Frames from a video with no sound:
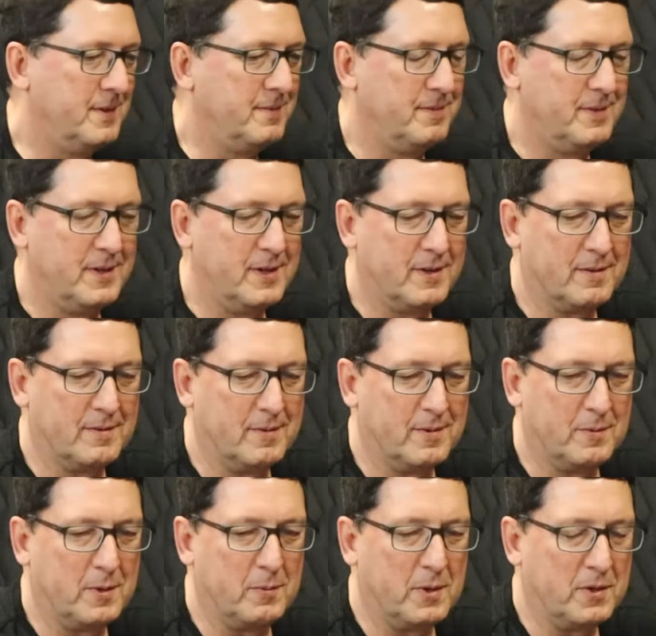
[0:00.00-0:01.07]
you know,
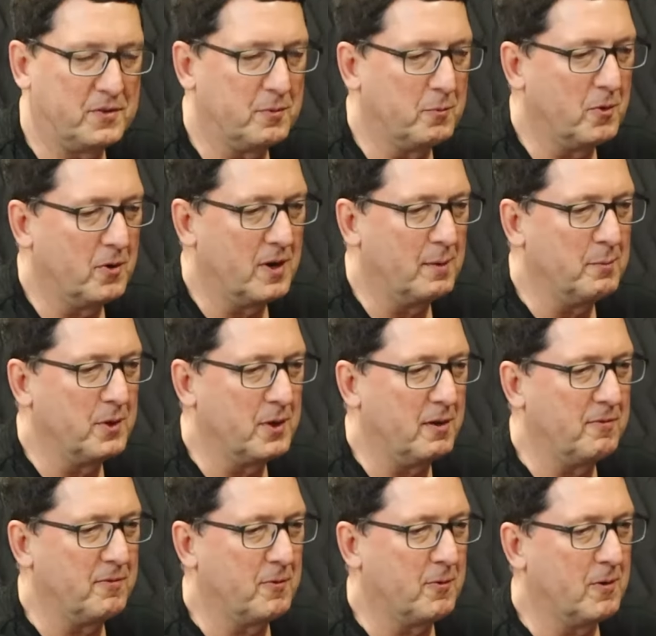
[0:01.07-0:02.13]
what's the word I'm
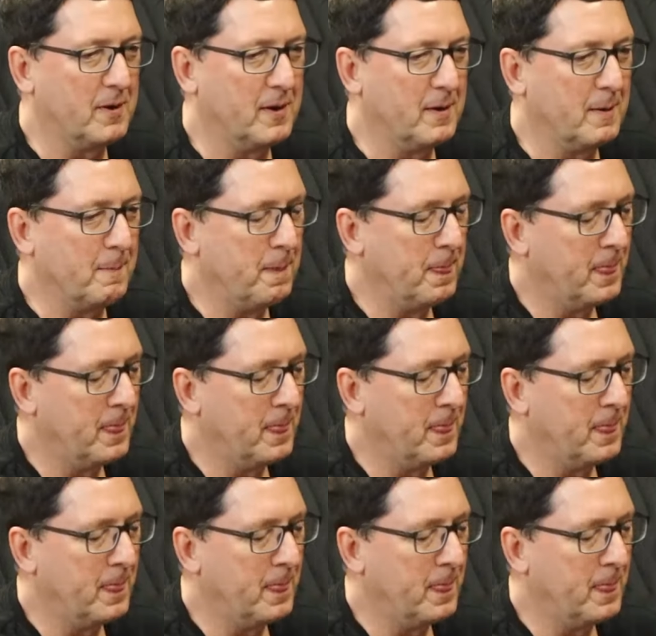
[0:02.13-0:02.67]
looking for? You know,